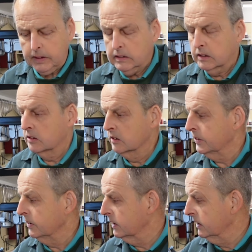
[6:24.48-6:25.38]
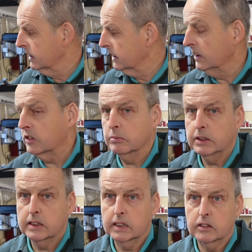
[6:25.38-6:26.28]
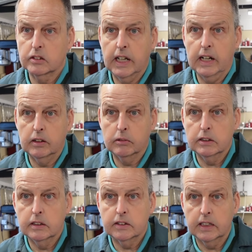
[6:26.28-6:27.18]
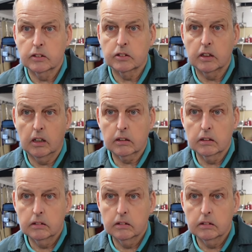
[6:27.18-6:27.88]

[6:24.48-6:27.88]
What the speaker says: There's nothing to indicate to me that there's an error with the tailstock.